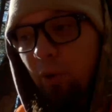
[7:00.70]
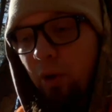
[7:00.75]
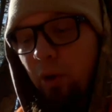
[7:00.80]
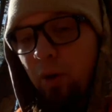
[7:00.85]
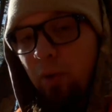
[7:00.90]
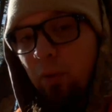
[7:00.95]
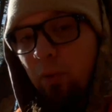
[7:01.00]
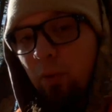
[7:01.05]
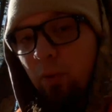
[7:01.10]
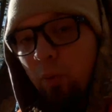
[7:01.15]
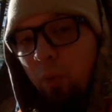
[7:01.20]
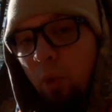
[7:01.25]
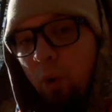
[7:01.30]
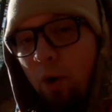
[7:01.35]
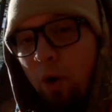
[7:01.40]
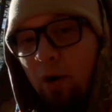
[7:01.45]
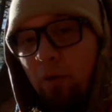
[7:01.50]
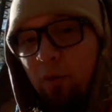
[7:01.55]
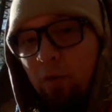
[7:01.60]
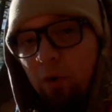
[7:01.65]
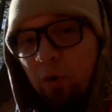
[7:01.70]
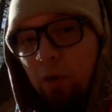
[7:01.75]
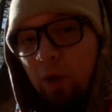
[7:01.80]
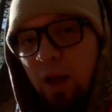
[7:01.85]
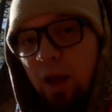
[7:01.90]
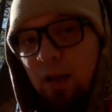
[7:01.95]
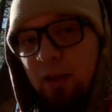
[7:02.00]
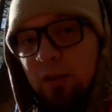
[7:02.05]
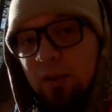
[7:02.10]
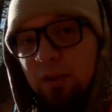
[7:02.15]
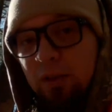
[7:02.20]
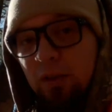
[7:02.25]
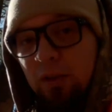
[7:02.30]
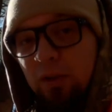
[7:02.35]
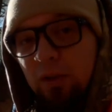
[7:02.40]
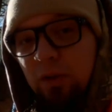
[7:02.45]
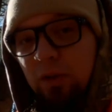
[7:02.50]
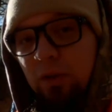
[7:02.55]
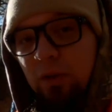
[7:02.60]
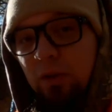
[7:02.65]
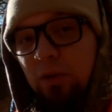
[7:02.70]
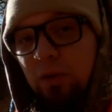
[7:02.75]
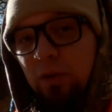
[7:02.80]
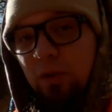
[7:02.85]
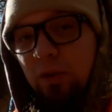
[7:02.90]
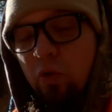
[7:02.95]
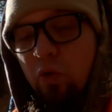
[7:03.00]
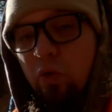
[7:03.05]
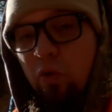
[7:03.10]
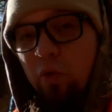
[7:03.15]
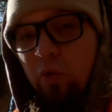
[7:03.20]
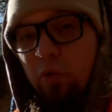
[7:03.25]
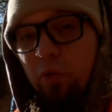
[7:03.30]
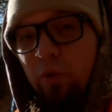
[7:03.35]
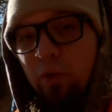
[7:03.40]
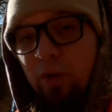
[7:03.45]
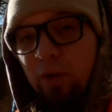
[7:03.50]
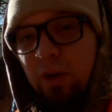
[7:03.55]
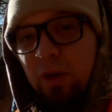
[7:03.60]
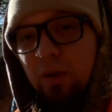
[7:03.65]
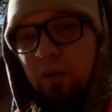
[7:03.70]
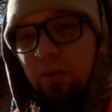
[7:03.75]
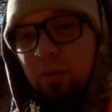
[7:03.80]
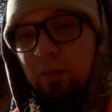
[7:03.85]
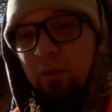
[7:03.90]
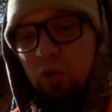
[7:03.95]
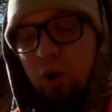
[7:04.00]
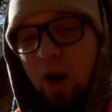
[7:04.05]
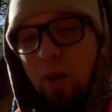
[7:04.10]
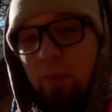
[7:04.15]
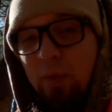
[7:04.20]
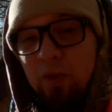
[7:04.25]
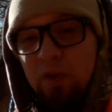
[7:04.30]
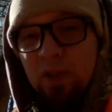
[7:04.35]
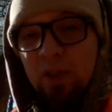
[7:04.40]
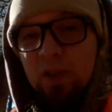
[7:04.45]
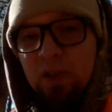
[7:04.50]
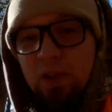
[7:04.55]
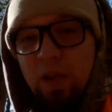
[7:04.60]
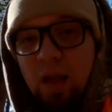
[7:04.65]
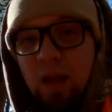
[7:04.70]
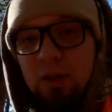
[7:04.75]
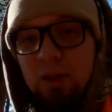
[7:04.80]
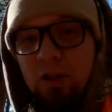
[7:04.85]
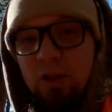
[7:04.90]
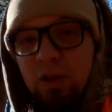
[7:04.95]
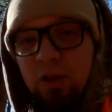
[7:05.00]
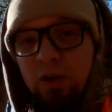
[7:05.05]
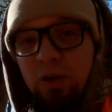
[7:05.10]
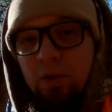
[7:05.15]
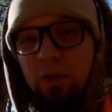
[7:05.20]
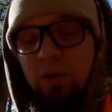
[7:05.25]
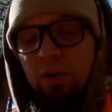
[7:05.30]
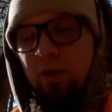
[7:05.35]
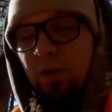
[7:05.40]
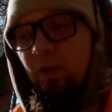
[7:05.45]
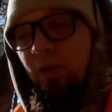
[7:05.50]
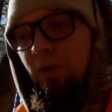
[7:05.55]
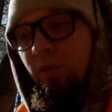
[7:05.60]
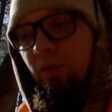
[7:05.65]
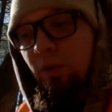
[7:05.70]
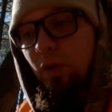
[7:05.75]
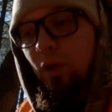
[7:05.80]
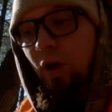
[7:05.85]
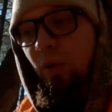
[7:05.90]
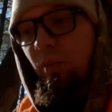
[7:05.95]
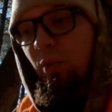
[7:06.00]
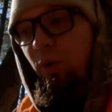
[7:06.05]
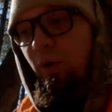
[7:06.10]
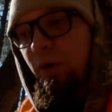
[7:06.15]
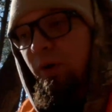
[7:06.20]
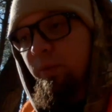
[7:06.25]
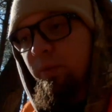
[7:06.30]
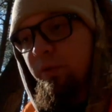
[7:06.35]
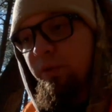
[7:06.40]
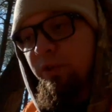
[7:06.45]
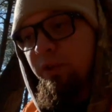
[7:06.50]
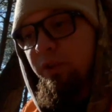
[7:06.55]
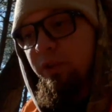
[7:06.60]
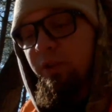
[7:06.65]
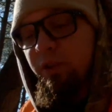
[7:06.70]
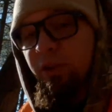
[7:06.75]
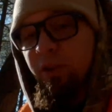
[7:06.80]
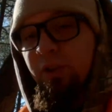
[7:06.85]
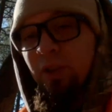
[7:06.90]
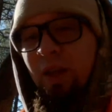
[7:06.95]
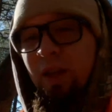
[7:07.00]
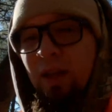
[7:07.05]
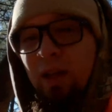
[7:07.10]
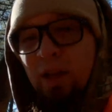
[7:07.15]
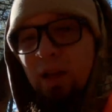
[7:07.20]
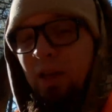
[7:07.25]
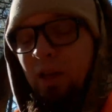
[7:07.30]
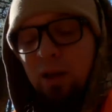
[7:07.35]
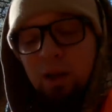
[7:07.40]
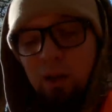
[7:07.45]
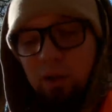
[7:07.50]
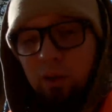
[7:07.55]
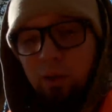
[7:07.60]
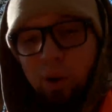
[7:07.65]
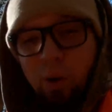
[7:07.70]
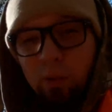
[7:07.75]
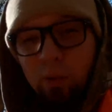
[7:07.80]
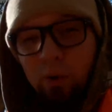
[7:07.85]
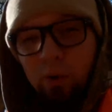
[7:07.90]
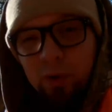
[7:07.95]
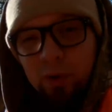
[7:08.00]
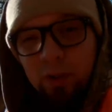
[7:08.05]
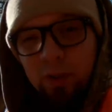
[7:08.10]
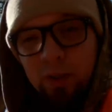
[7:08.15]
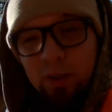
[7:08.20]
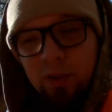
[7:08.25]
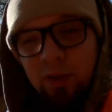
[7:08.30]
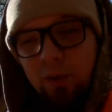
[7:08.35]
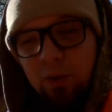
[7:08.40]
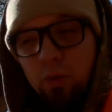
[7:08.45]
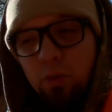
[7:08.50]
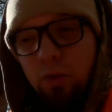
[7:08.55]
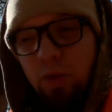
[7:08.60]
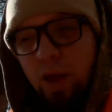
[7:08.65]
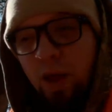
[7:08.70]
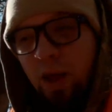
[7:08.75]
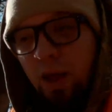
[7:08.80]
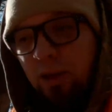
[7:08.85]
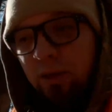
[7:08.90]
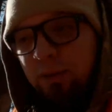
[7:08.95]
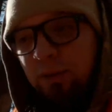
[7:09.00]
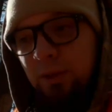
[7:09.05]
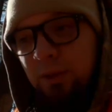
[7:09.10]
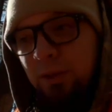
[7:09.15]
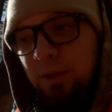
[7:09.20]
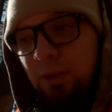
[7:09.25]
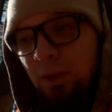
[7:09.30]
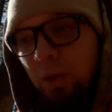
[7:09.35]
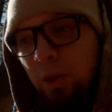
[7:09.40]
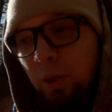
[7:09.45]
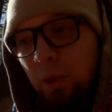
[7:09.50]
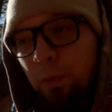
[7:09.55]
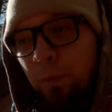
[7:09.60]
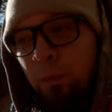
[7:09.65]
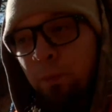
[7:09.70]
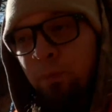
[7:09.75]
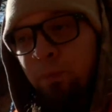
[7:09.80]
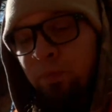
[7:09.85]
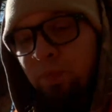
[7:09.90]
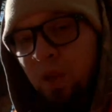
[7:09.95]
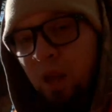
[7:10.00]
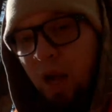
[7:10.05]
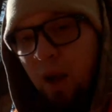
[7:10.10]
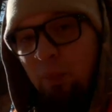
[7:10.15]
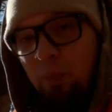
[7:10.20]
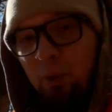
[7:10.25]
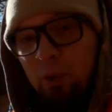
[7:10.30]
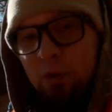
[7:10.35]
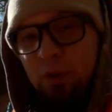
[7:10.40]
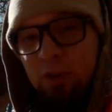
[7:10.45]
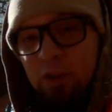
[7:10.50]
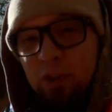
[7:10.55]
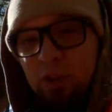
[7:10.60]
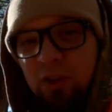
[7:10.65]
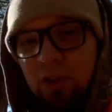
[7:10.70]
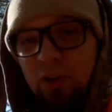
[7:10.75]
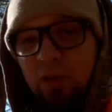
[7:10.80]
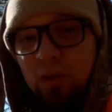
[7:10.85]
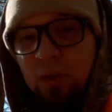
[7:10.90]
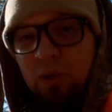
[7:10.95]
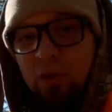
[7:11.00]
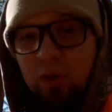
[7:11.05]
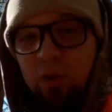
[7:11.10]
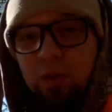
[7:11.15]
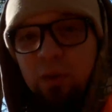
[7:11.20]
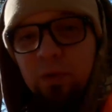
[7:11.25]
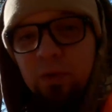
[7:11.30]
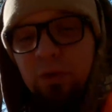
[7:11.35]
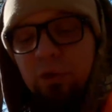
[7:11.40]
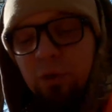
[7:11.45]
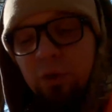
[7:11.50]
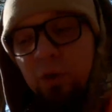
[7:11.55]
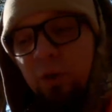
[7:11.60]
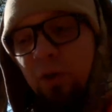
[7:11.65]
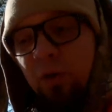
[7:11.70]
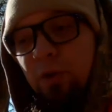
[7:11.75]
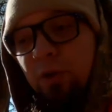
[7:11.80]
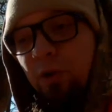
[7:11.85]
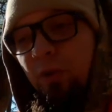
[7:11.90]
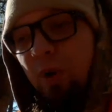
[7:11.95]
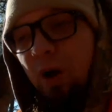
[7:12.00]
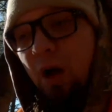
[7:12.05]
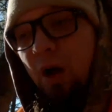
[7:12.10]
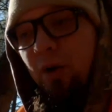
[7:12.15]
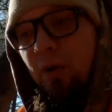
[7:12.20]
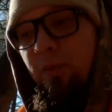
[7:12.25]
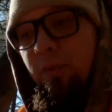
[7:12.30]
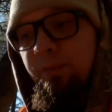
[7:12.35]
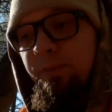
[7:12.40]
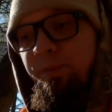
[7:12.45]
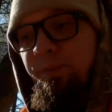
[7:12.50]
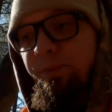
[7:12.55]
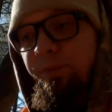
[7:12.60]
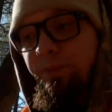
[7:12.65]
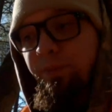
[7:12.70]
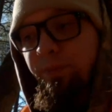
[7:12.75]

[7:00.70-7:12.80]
But what I've realized over the trapping season last year and then dealing with a lot more animals this year is you don't really need to do that. So I put just enough to cover the trigger in the bottom,